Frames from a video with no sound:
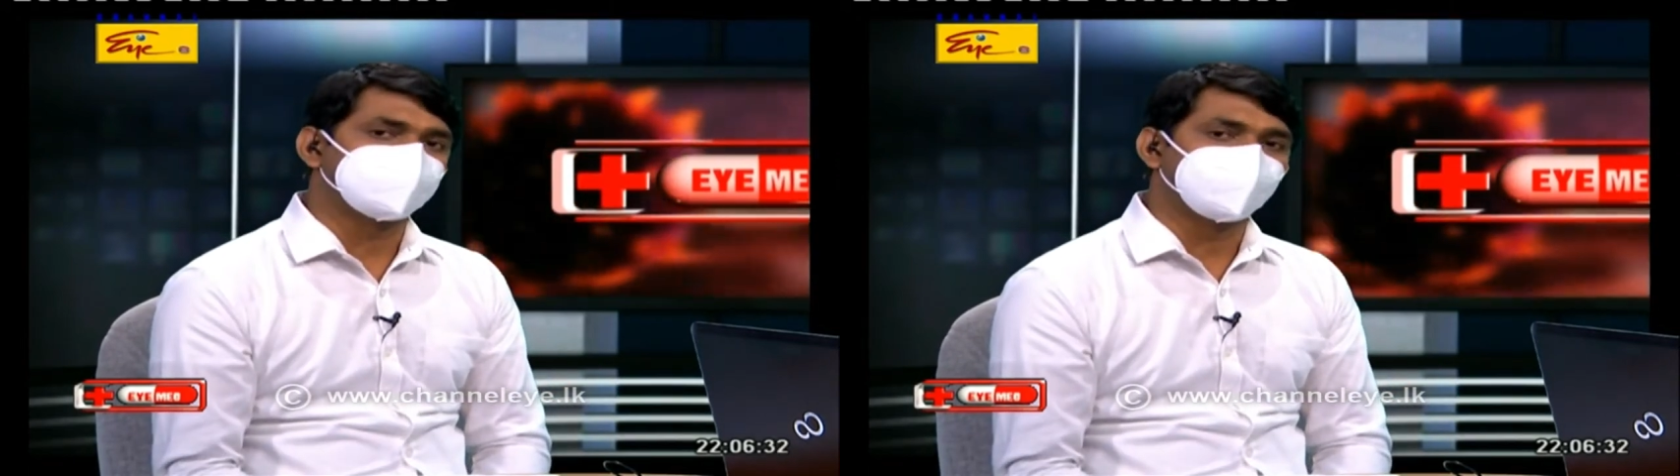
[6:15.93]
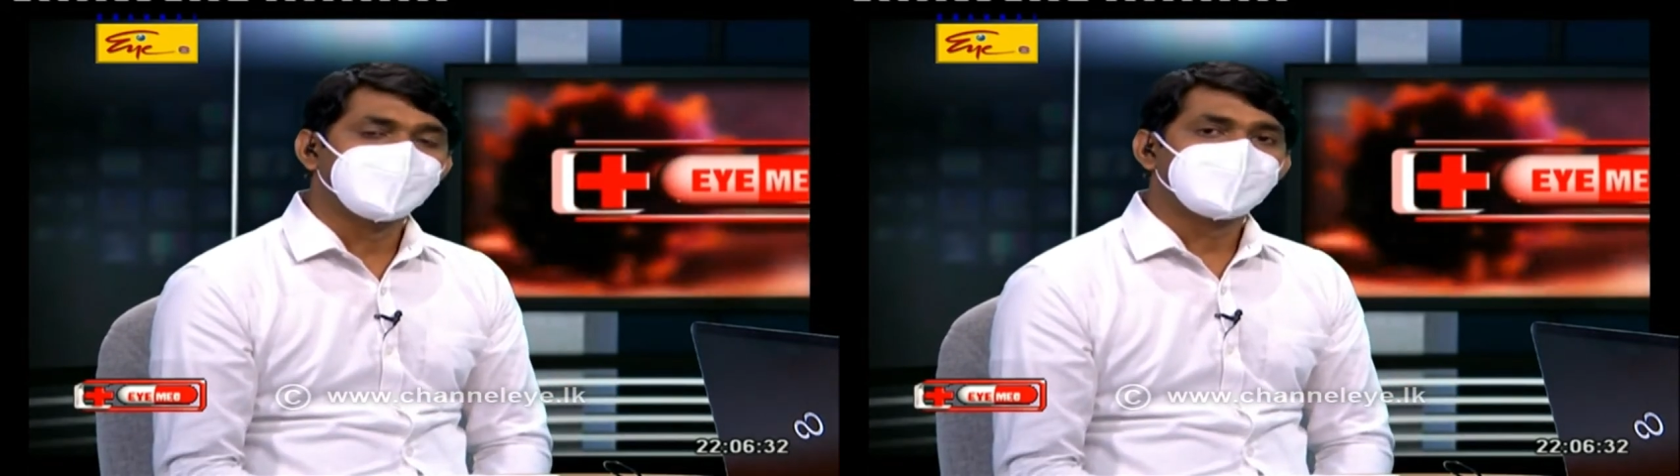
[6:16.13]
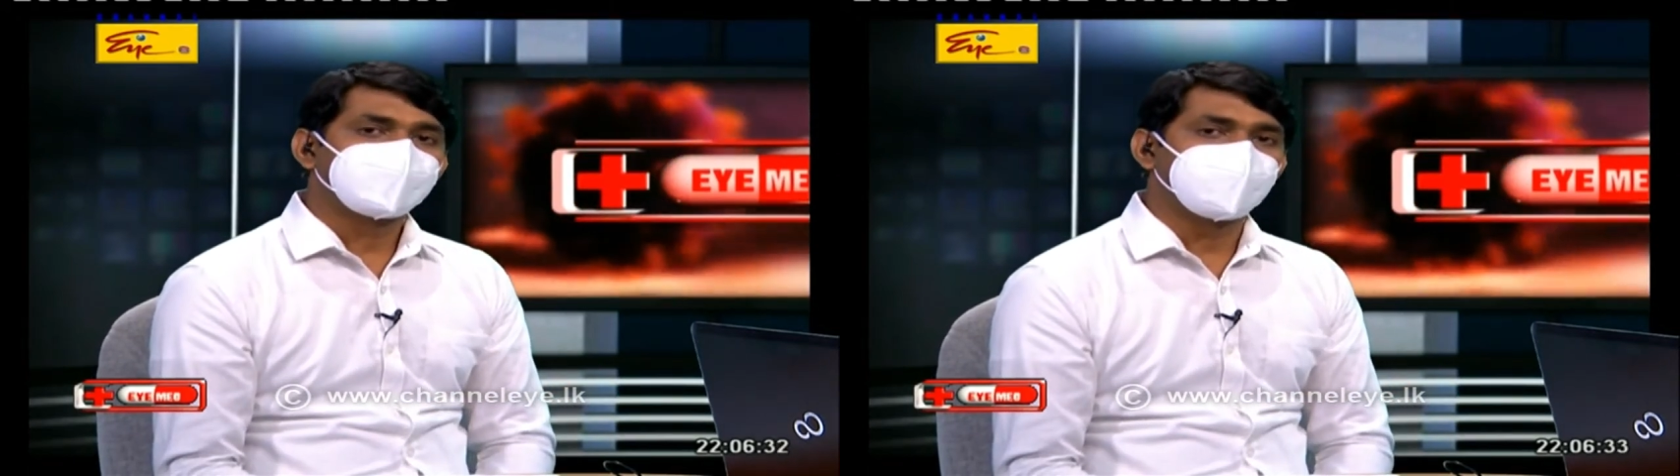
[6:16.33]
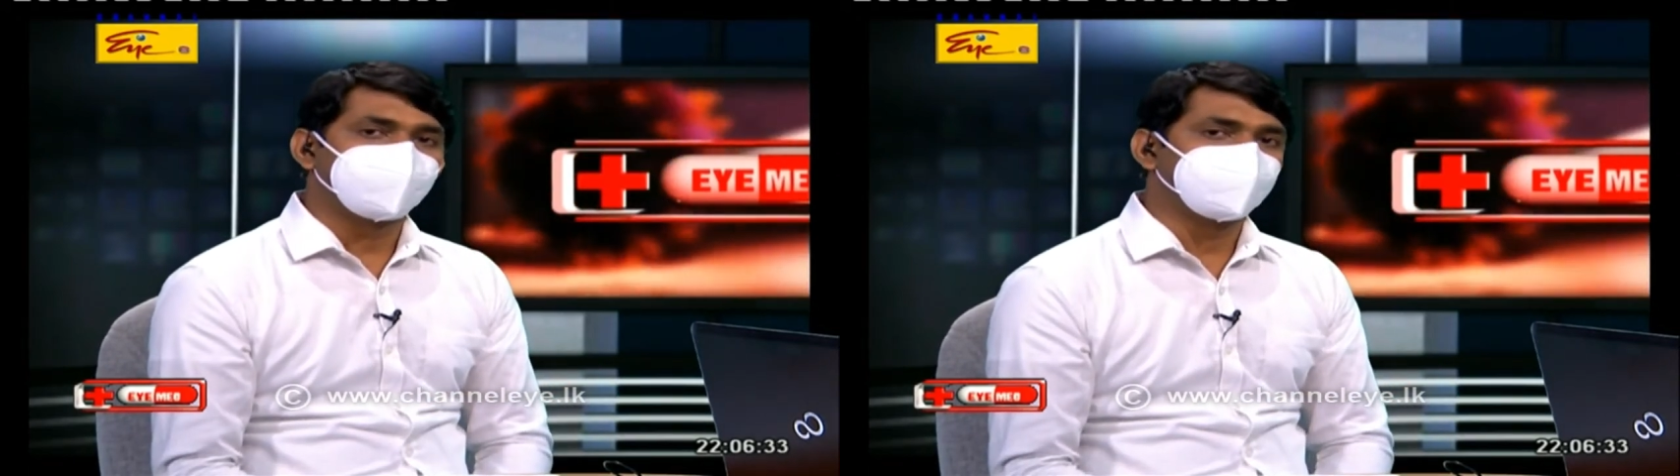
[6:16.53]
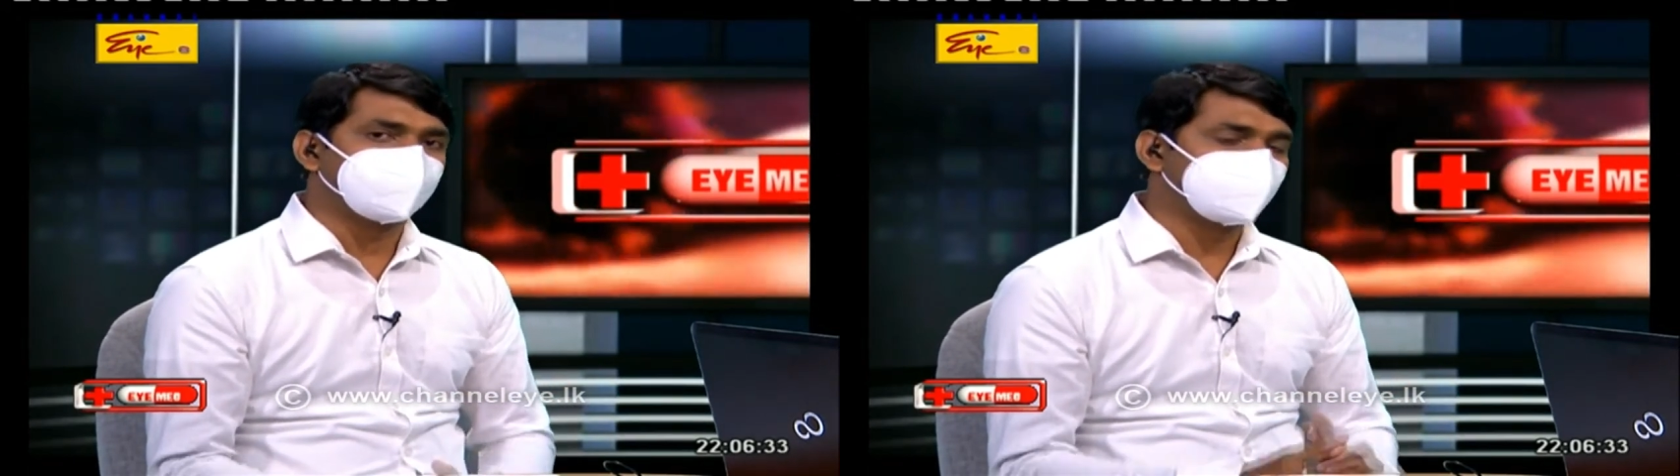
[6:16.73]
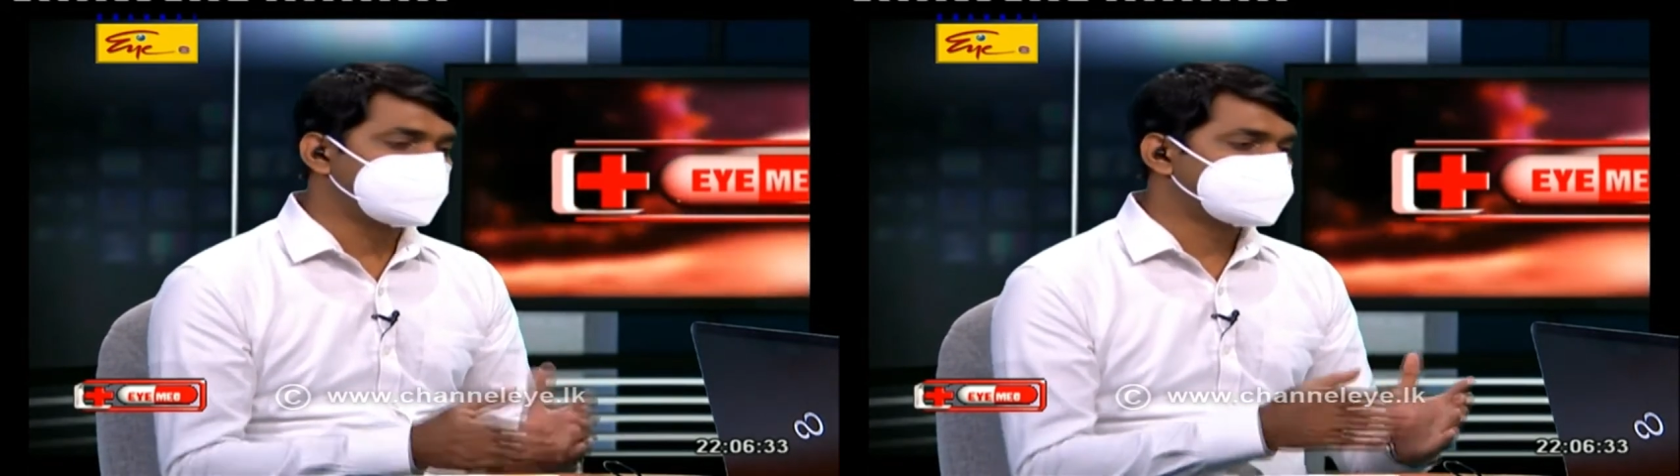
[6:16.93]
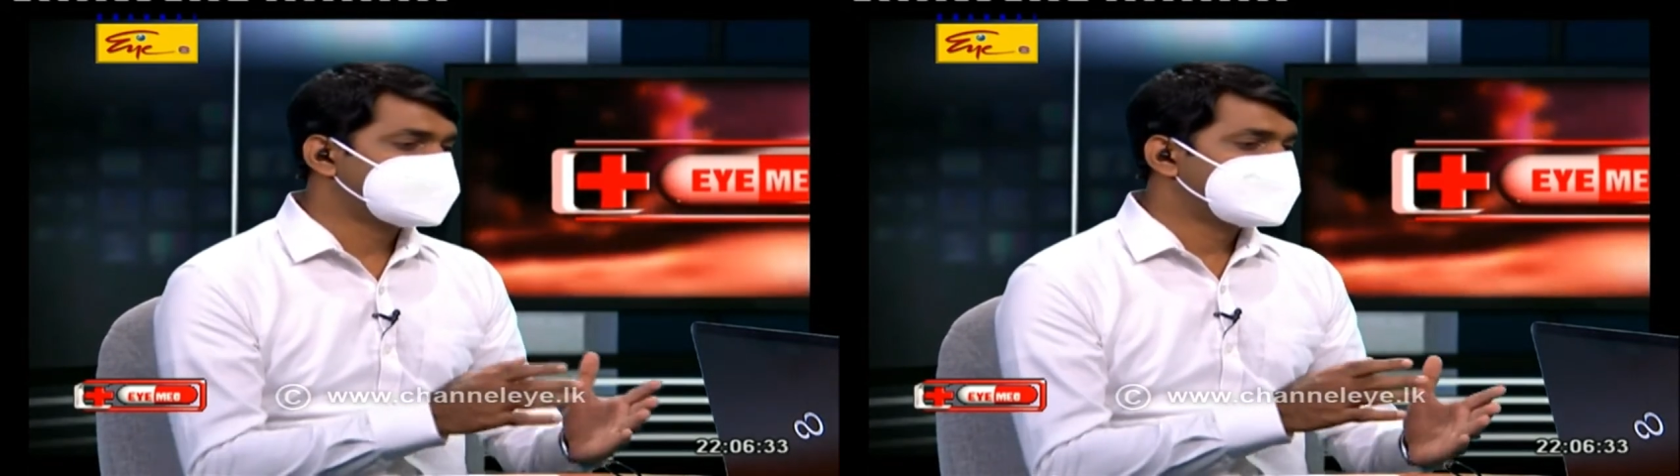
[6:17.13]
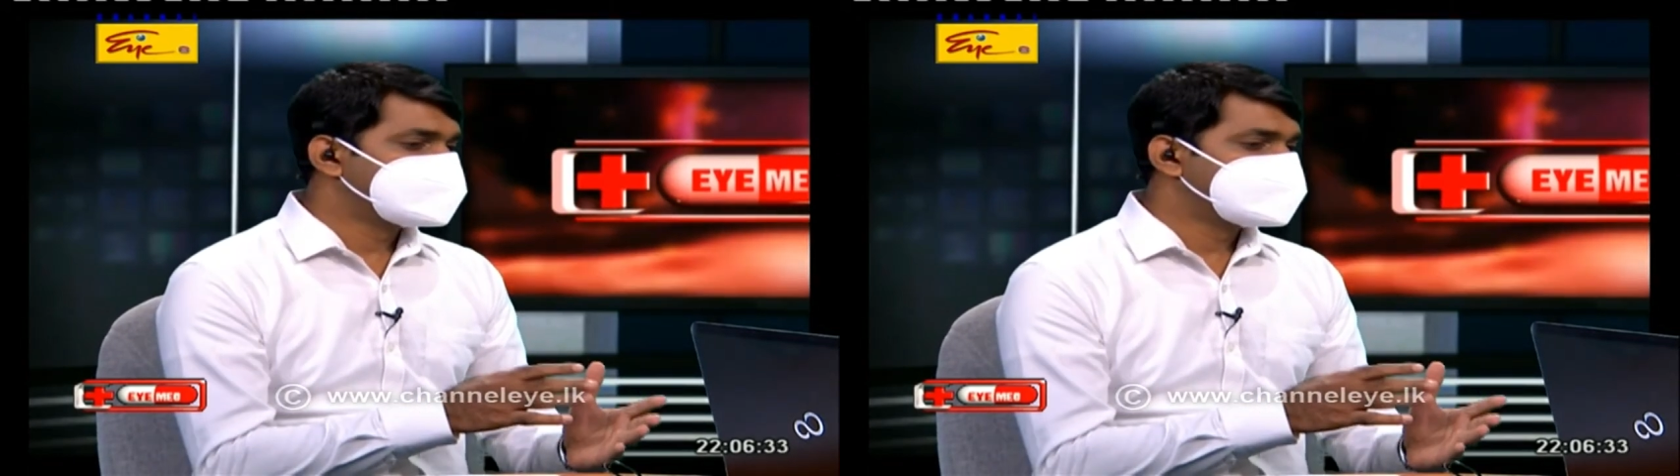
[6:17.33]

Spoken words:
to keep in mind, because